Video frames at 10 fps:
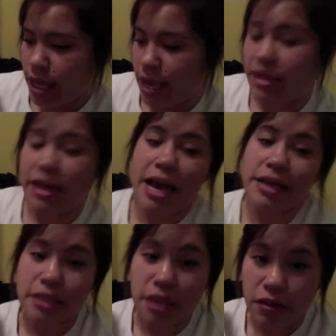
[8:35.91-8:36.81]
it then
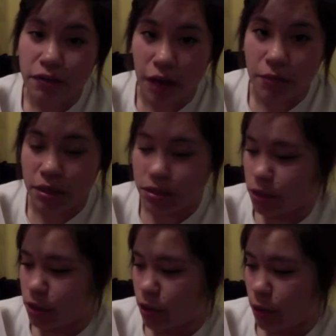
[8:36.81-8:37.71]
has another valve that it's
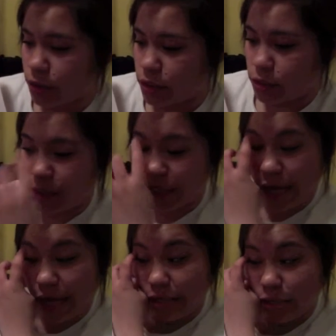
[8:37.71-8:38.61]
going to go into to
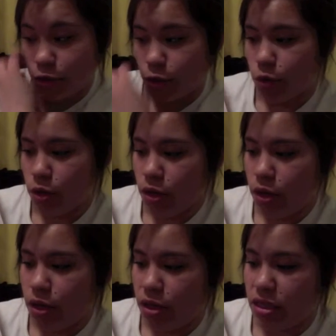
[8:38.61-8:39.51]
get into
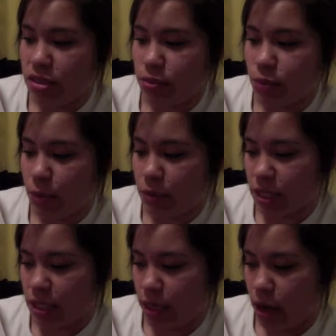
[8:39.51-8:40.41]
this,
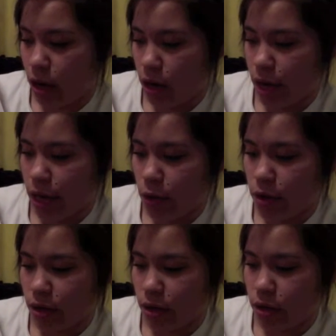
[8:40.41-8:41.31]
representing our
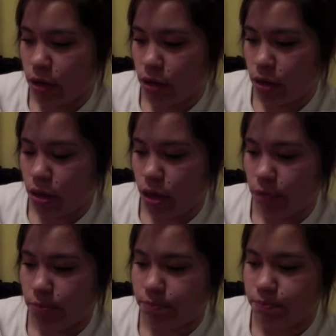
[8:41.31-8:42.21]
aortic arch,